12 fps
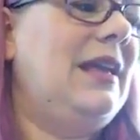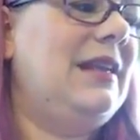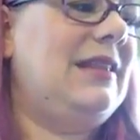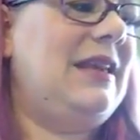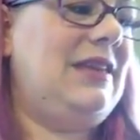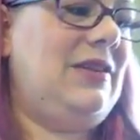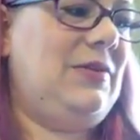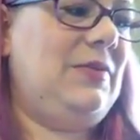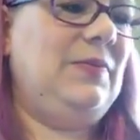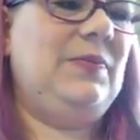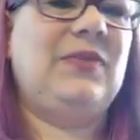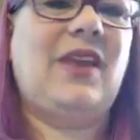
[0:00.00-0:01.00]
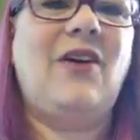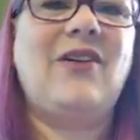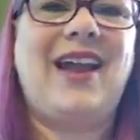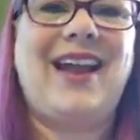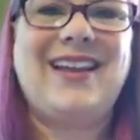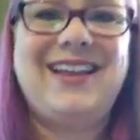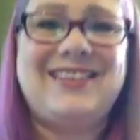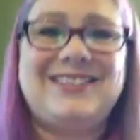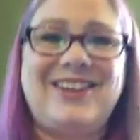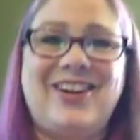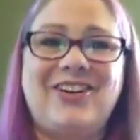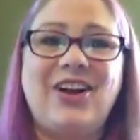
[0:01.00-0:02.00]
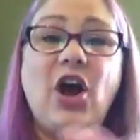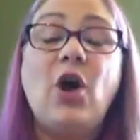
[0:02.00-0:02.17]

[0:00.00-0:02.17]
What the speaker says: thank you. Okay, so